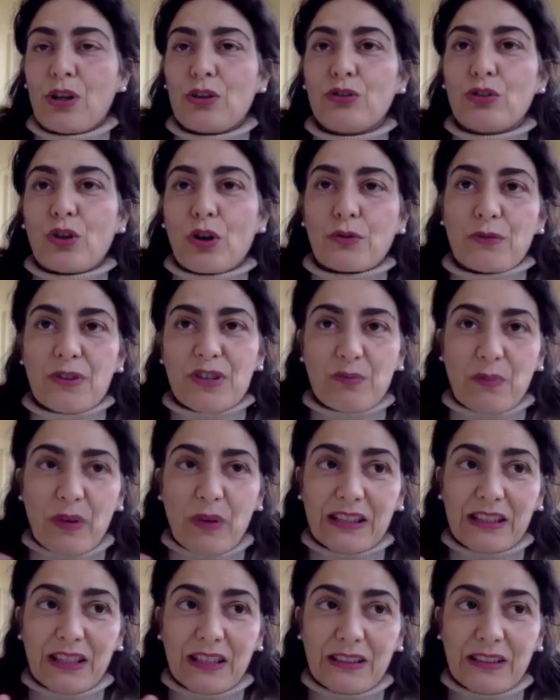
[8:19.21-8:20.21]
not
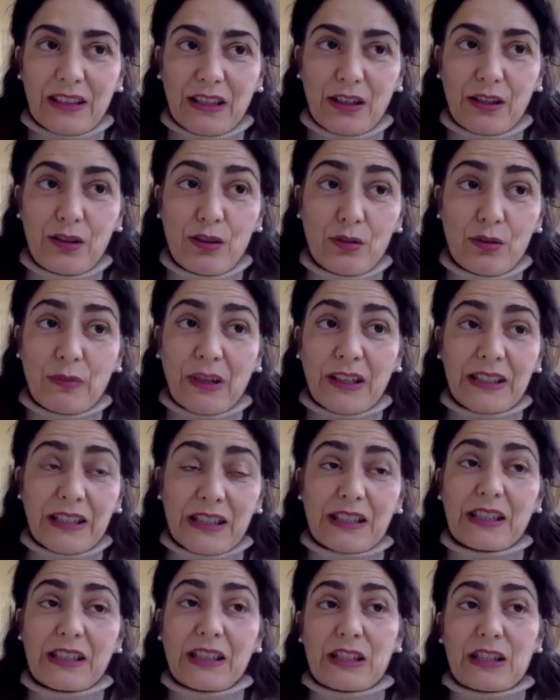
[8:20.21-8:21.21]
respecting the human
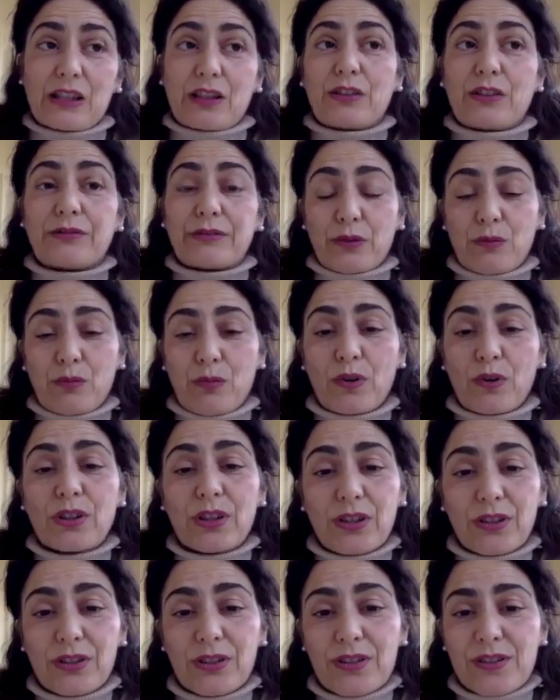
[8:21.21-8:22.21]
dignity of the
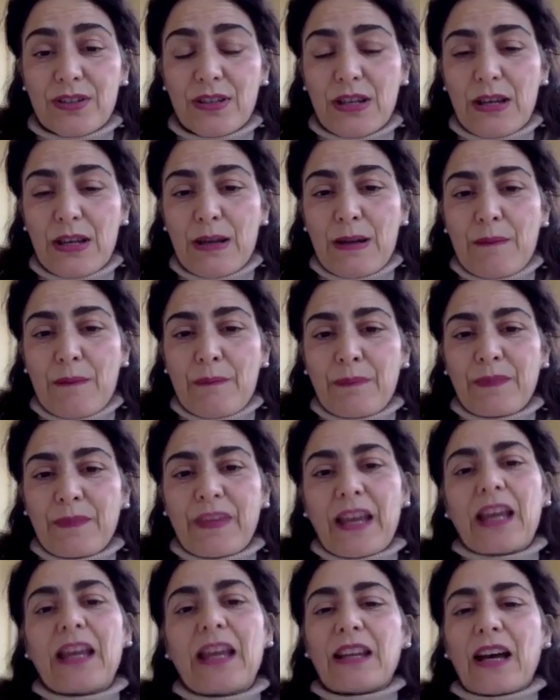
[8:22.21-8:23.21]
workers,
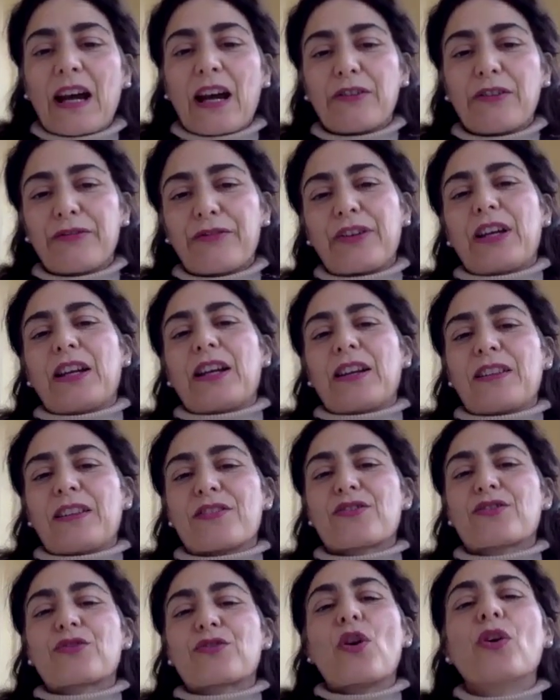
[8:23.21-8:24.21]
then I feel
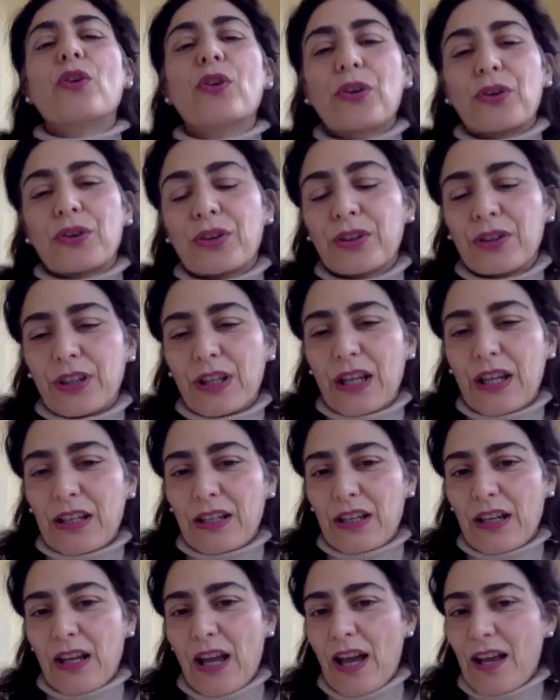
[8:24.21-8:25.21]
stronger
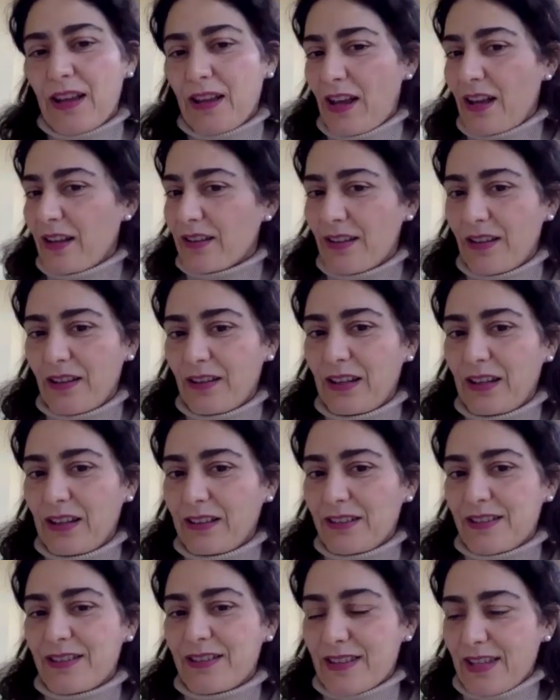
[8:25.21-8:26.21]

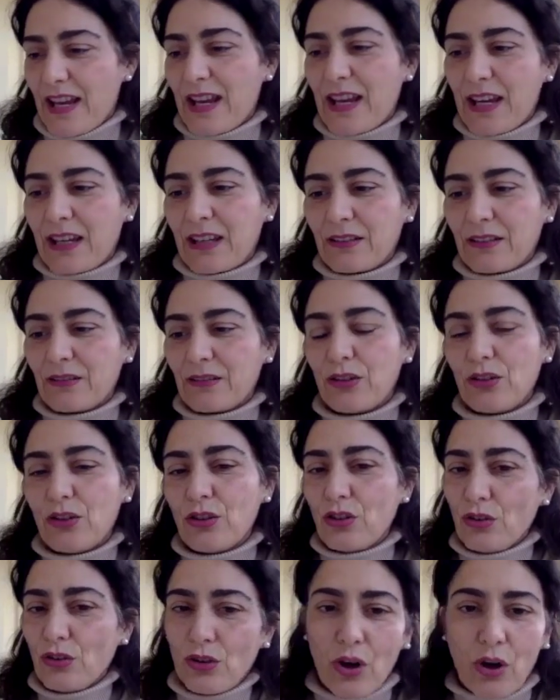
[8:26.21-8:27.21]
in saying,
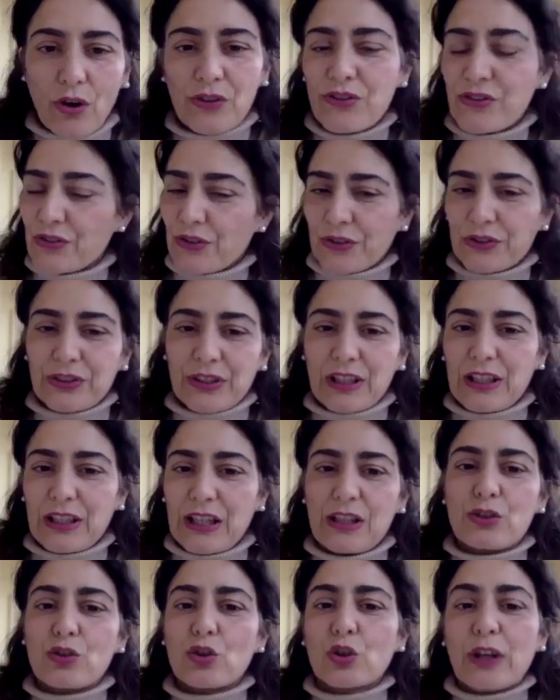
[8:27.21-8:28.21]
no,
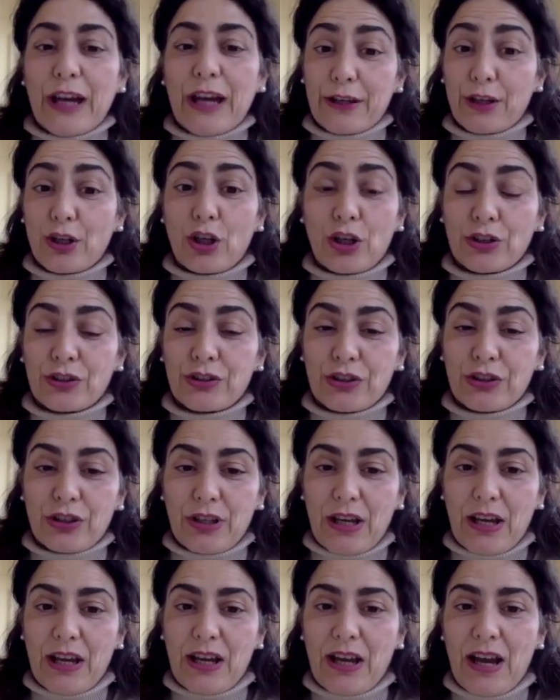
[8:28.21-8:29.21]
certainly you cannot
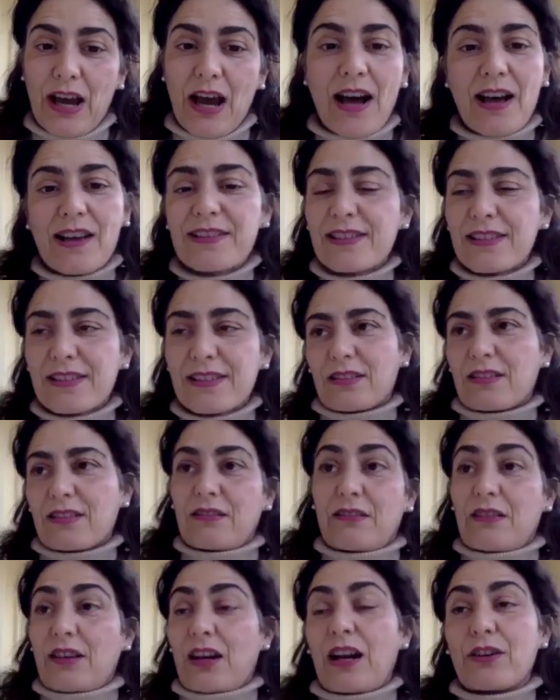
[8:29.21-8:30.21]
ask,
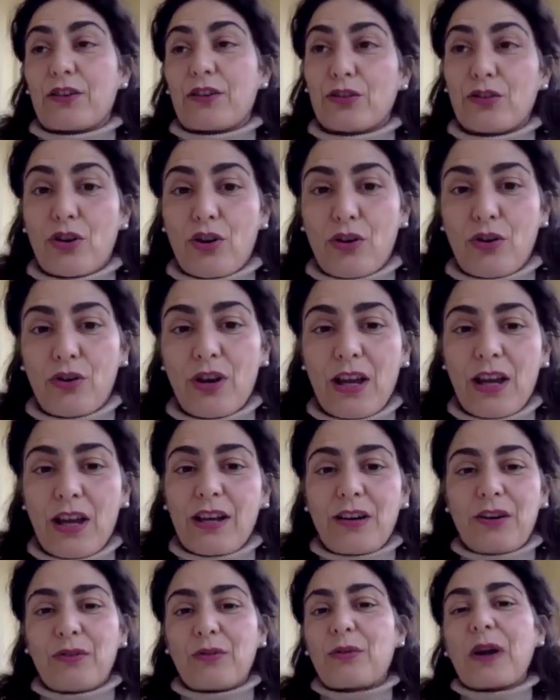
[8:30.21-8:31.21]
I don't know,
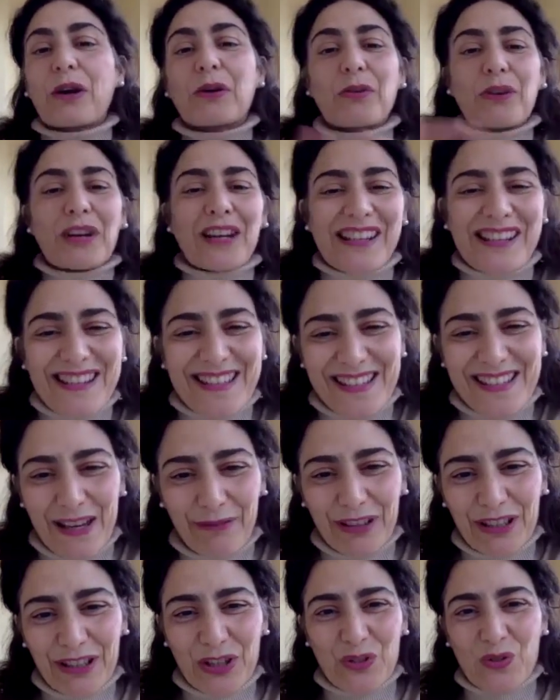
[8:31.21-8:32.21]
regularly
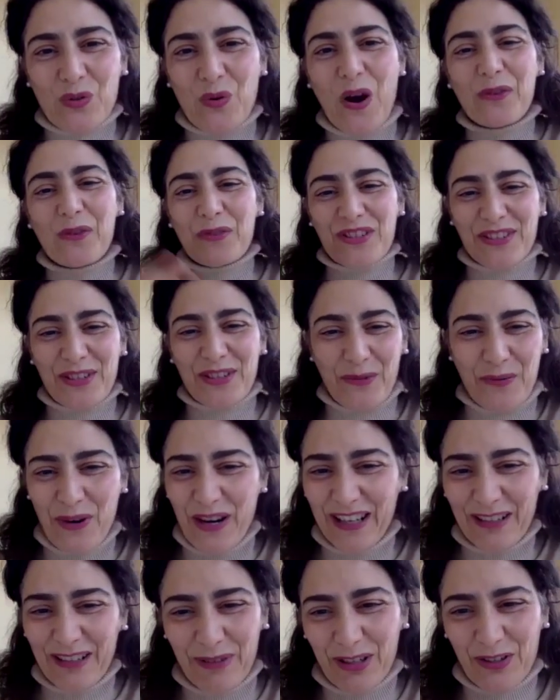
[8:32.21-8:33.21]
72 hours a
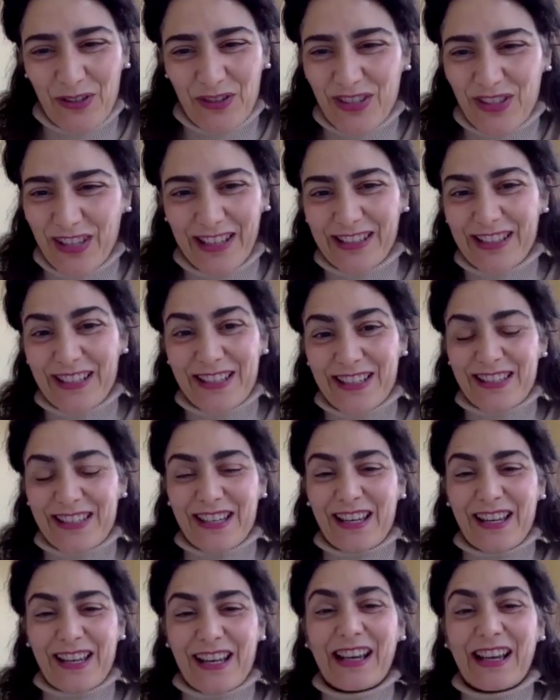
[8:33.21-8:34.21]
week, because that is
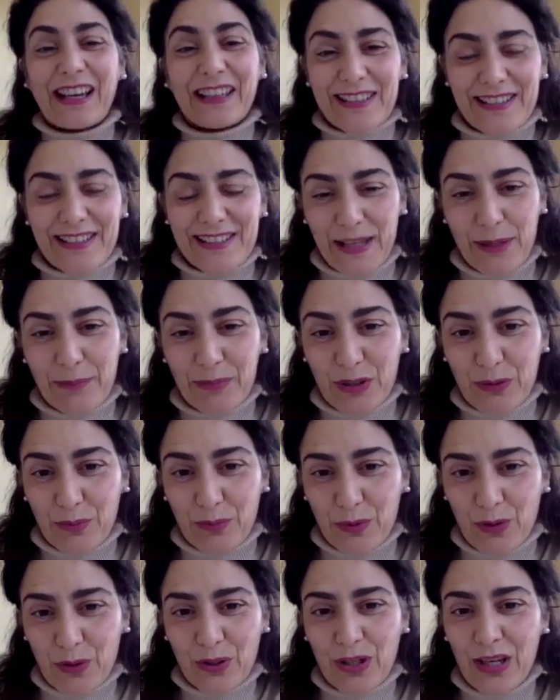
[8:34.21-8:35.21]

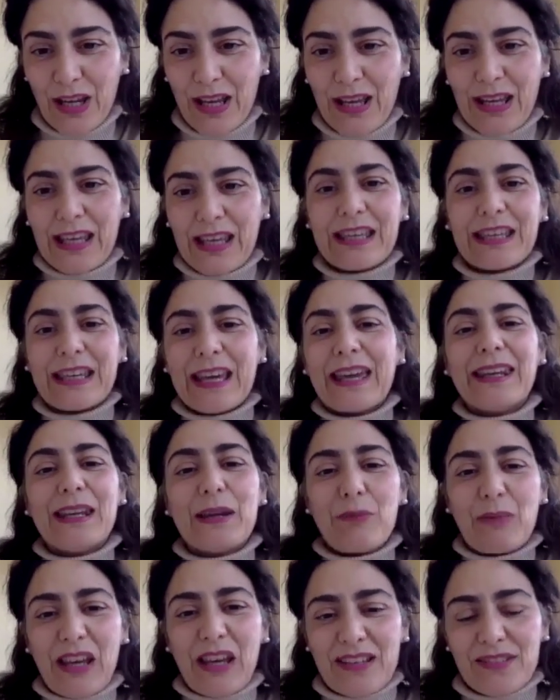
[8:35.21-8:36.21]
unacceptable in any
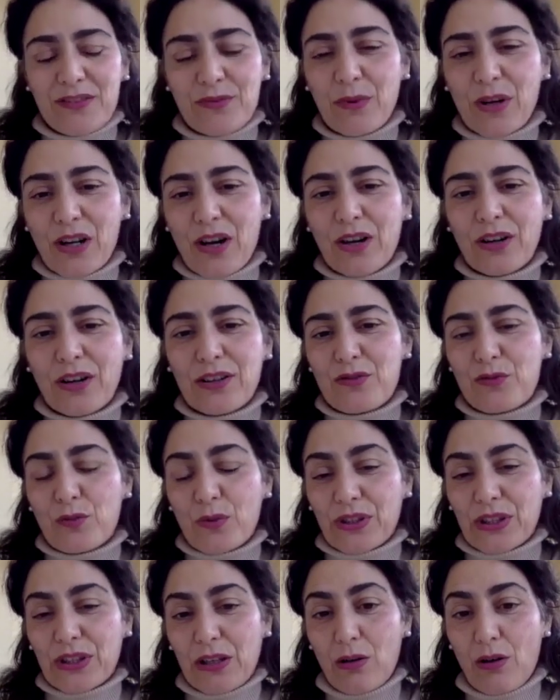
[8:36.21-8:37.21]
means, regardless
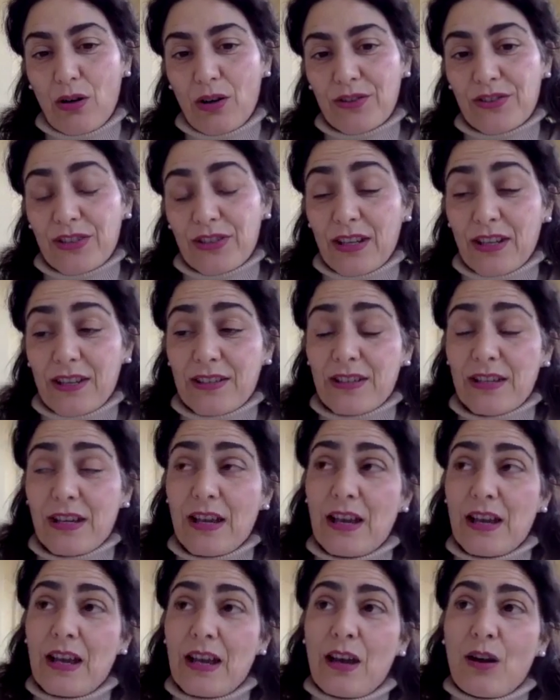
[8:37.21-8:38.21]
what the law says.
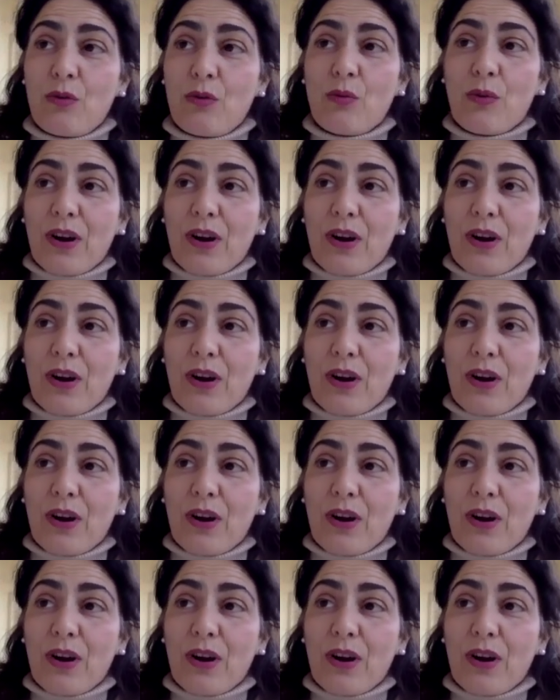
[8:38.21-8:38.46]
Yeah.